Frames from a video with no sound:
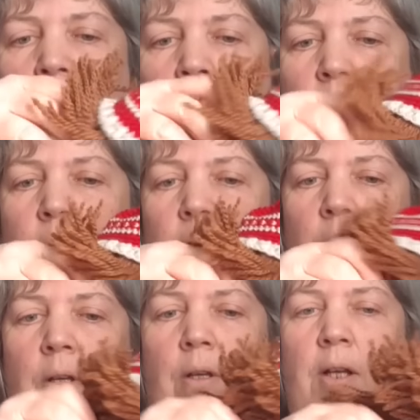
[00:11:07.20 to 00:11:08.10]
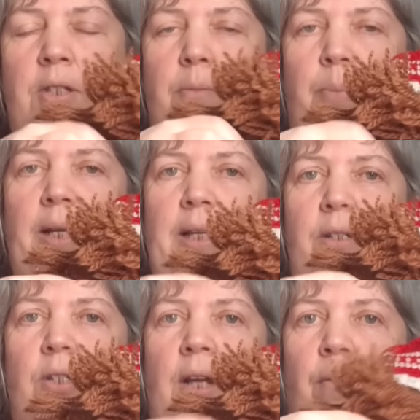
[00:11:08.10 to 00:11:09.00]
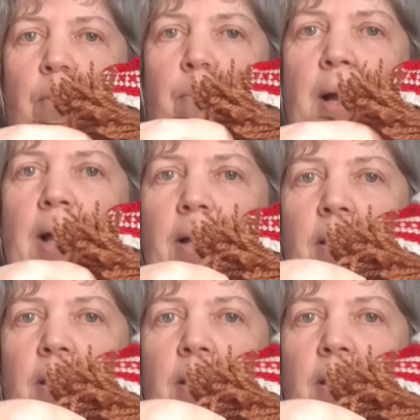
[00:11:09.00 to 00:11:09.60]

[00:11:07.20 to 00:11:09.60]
a split down the back,